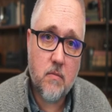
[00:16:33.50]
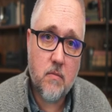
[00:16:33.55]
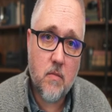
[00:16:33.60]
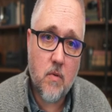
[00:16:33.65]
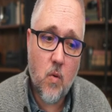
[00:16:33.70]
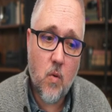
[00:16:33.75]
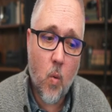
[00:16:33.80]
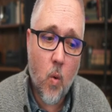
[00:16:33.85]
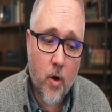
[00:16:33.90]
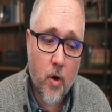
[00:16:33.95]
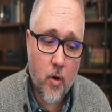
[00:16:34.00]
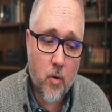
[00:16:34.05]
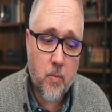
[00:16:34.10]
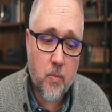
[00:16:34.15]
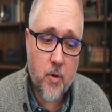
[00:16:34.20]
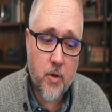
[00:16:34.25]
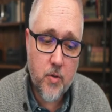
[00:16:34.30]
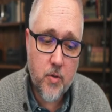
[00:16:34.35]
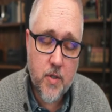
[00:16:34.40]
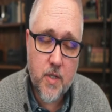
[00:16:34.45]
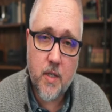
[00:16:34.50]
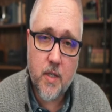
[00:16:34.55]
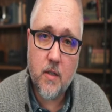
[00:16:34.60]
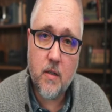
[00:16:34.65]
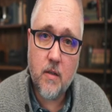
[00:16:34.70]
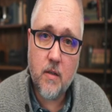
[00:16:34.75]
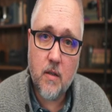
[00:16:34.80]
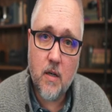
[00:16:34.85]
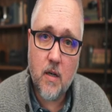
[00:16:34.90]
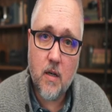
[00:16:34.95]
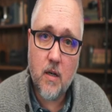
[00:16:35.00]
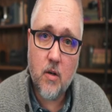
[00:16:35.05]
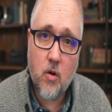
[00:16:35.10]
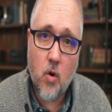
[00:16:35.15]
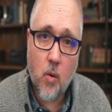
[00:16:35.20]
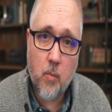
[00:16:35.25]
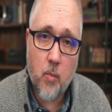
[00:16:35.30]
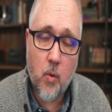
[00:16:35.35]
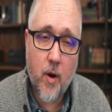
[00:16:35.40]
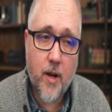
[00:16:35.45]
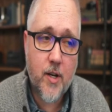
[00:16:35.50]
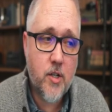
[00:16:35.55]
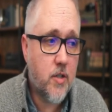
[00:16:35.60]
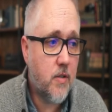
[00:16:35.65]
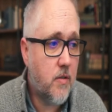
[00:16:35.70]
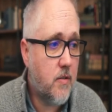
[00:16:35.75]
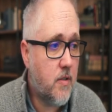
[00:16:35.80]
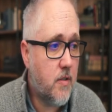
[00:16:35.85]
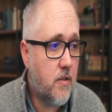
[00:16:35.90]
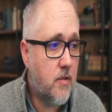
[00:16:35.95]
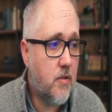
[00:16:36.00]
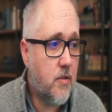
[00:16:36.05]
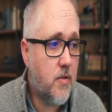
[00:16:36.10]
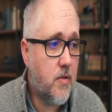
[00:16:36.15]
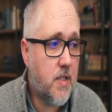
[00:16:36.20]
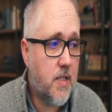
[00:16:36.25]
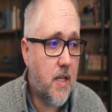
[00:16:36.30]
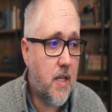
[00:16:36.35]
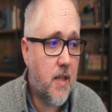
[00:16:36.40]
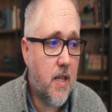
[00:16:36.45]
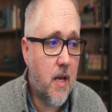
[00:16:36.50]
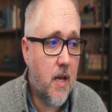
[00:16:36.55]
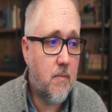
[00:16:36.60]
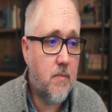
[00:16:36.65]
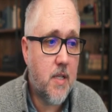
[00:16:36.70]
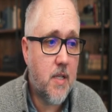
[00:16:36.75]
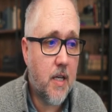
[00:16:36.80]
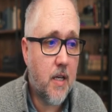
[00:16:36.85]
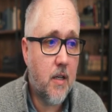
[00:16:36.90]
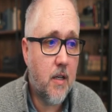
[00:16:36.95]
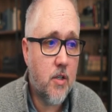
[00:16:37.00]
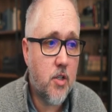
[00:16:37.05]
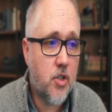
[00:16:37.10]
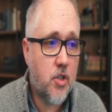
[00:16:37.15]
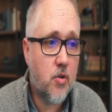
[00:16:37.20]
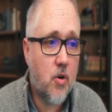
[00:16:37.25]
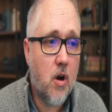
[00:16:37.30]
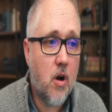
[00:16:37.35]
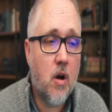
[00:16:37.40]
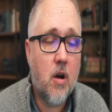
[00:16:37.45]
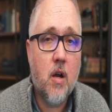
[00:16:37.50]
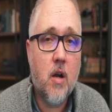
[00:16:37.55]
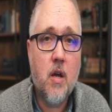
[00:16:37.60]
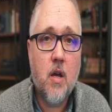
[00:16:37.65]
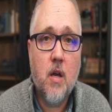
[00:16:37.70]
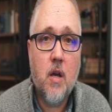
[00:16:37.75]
oil producing corporations, and you see them taking a strong